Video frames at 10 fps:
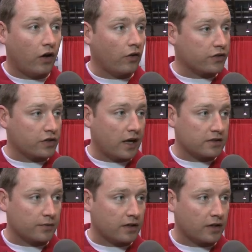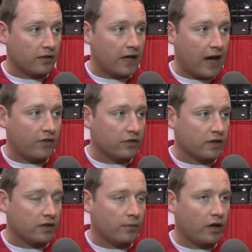all the shocks that we currently have out
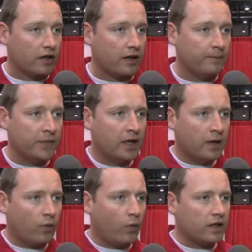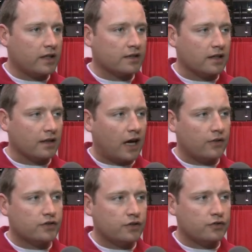there in the market. But what it does
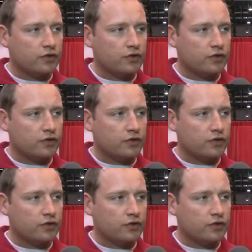allows you